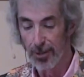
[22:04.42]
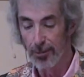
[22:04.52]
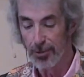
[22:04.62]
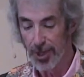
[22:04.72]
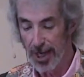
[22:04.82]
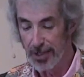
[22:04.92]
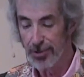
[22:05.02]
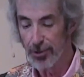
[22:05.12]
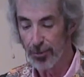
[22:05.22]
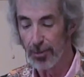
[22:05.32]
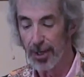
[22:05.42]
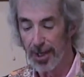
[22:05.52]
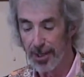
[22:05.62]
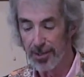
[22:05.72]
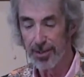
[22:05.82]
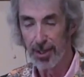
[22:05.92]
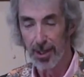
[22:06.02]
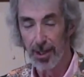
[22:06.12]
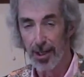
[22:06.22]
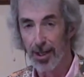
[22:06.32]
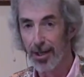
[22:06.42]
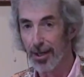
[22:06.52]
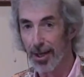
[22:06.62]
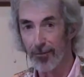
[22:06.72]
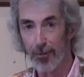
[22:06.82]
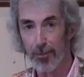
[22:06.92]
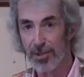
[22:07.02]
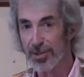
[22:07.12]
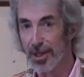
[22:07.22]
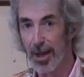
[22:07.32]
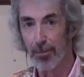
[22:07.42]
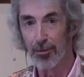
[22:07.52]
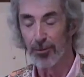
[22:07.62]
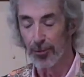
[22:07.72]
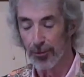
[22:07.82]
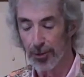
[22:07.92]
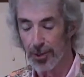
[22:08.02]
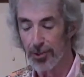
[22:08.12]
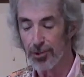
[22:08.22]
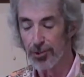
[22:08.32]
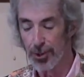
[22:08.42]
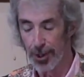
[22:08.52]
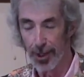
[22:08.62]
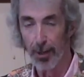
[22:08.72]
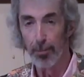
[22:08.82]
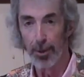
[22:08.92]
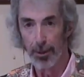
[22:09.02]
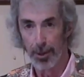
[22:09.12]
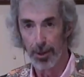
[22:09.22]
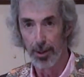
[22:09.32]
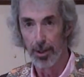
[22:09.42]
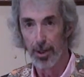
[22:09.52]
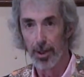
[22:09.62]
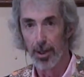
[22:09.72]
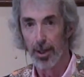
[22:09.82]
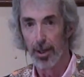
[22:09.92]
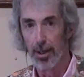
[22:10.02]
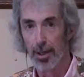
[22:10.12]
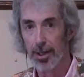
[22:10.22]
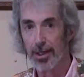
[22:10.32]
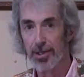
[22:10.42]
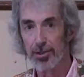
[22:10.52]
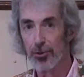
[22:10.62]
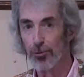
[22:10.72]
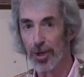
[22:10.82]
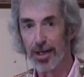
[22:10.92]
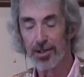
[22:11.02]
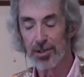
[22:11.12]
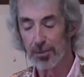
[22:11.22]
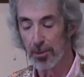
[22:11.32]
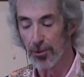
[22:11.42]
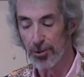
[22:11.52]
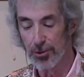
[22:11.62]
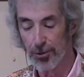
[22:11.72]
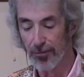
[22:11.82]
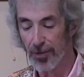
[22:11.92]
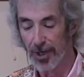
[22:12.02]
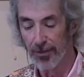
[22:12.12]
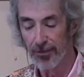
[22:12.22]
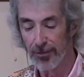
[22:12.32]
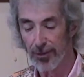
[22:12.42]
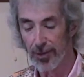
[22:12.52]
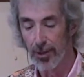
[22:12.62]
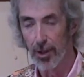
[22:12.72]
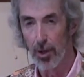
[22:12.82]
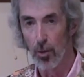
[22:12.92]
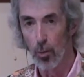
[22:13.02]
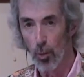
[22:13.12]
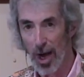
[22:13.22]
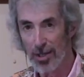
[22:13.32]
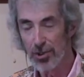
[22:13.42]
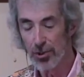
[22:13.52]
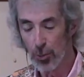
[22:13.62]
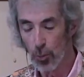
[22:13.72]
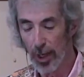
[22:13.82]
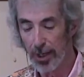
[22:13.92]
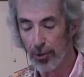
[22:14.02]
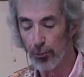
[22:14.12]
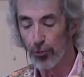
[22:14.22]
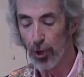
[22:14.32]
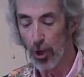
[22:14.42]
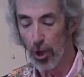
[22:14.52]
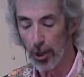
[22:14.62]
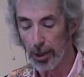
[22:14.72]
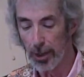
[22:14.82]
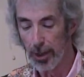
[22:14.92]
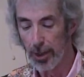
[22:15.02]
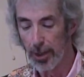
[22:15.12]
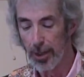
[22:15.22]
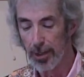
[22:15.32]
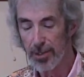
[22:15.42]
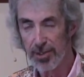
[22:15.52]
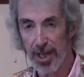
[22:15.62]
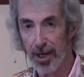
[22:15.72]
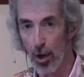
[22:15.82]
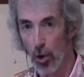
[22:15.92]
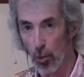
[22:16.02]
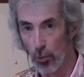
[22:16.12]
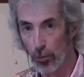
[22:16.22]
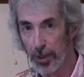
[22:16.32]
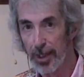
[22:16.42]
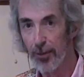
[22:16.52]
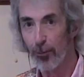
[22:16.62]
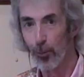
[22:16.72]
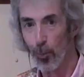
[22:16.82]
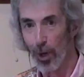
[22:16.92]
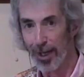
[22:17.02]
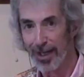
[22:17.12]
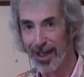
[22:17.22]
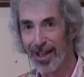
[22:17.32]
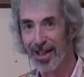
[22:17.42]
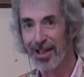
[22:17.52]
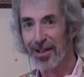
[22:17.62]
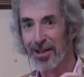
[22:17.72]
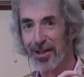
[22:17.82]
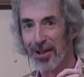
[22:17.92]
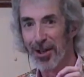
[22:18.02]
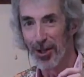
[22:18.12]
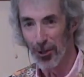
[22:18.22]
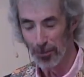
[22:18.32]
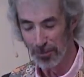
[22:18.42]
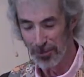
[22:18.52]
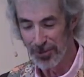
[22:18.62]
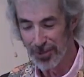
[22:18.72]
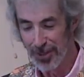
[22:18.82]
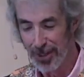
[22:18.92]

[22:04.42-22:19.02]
which I interpret as never miss an opportunity to shut up. It is great spiritual advice. Watch the way you talk. Say only what helps.